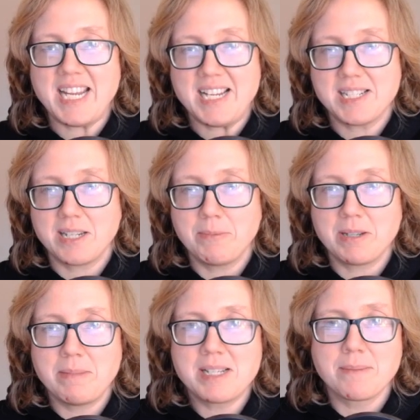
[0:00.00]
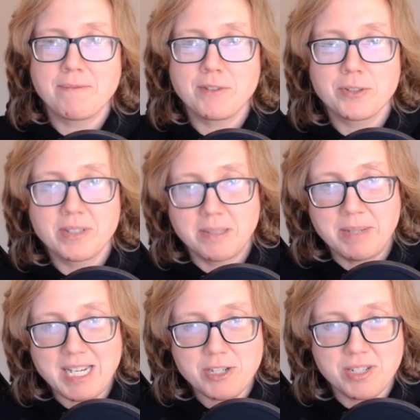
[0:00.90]
8. And we can make some further
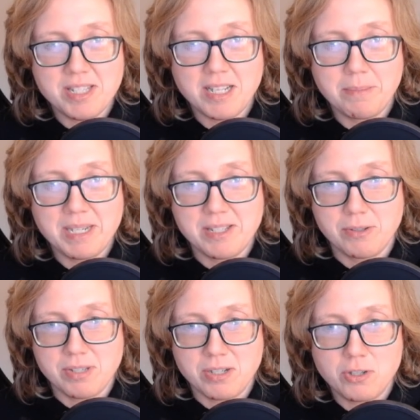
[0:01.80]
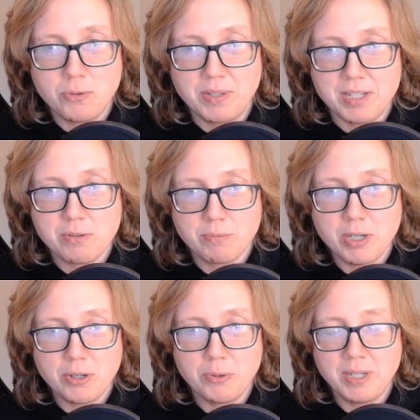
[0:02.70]
eliminations there because there's a 2 in this
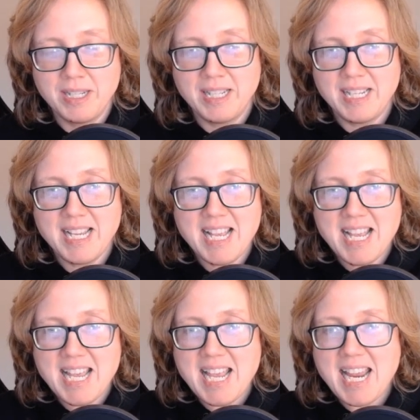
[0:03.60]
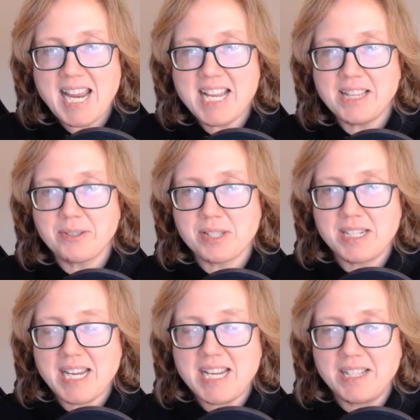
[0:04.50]
row and there's an
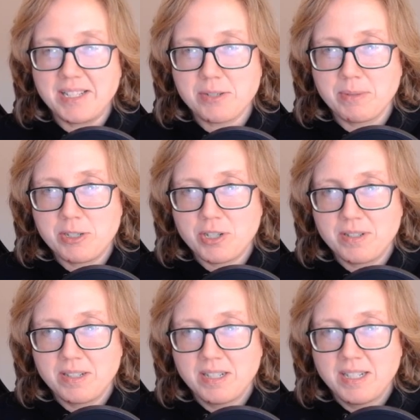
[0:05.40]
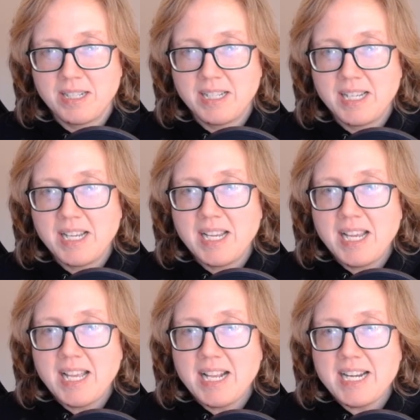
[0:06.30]
8 in this region.
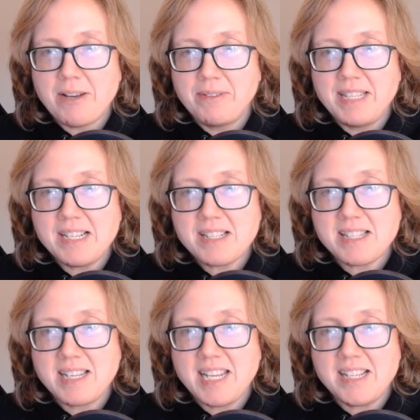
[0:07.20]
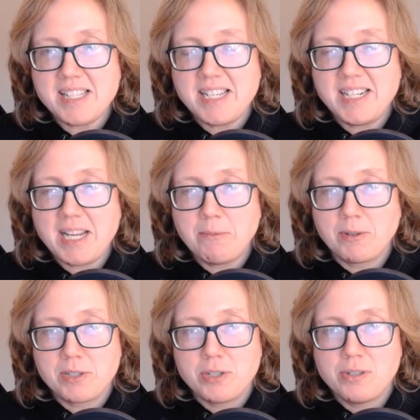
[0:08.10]
Now this is in a
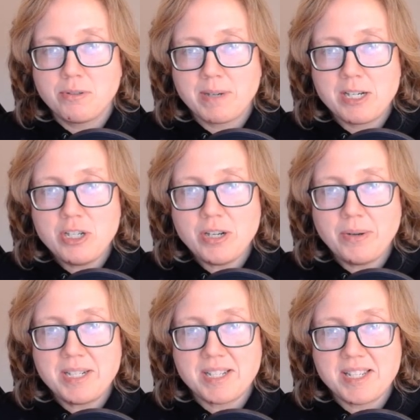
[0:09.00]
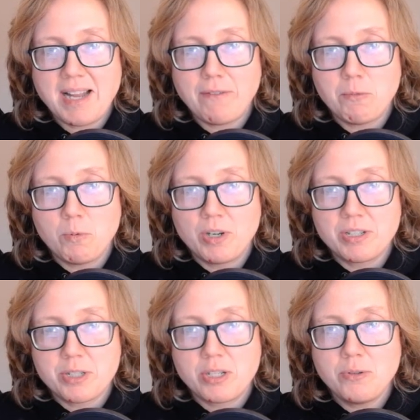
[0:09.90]
1 to 2 ratio. It doesn't have a 1 or
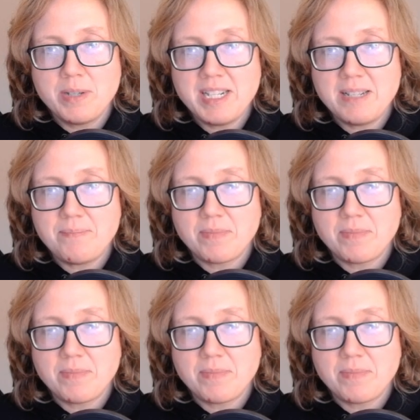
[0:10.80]
2 in it.